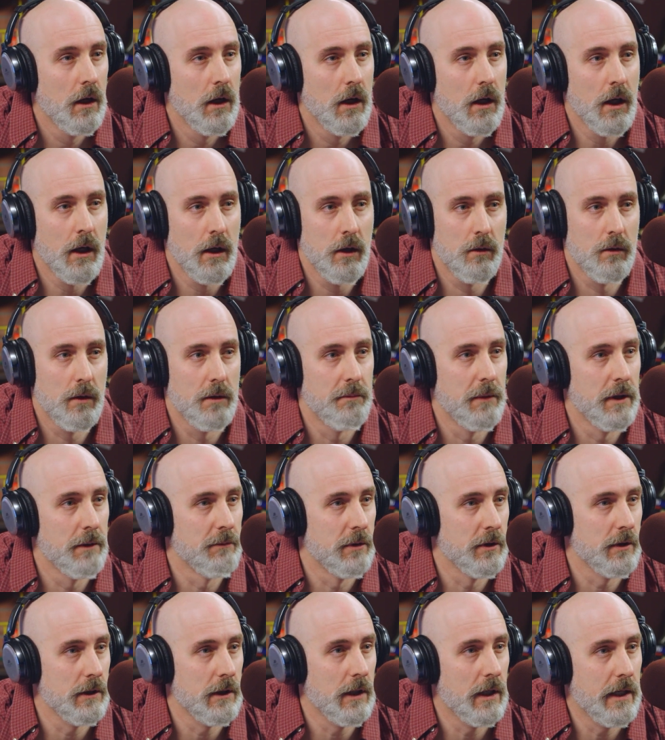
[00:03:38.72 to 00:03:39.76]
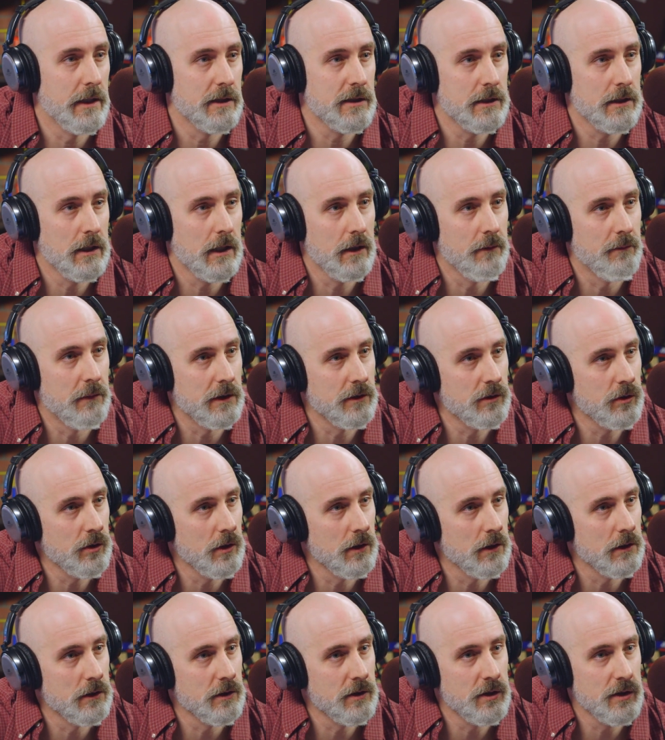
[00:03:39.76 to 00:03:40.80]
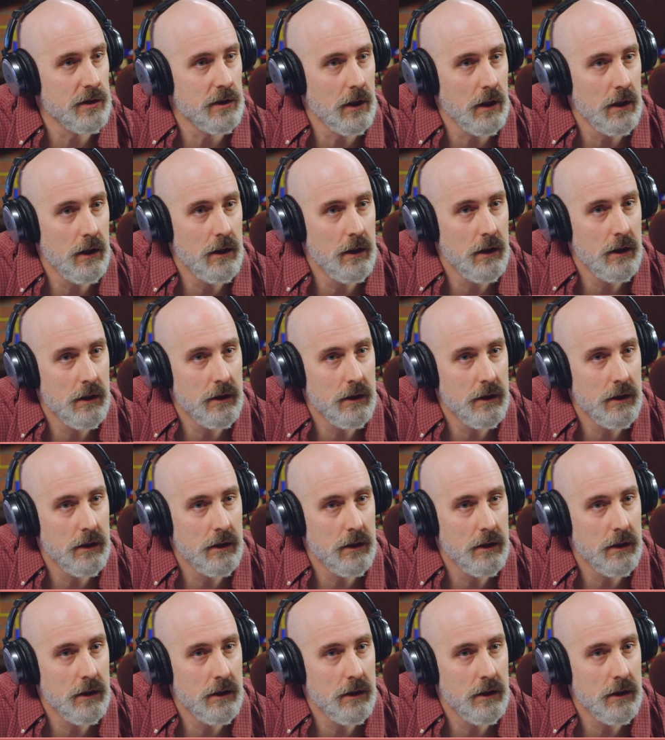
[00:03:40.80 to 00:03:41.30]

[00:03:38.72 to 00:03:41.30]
I don't remember the last time I saw the sun.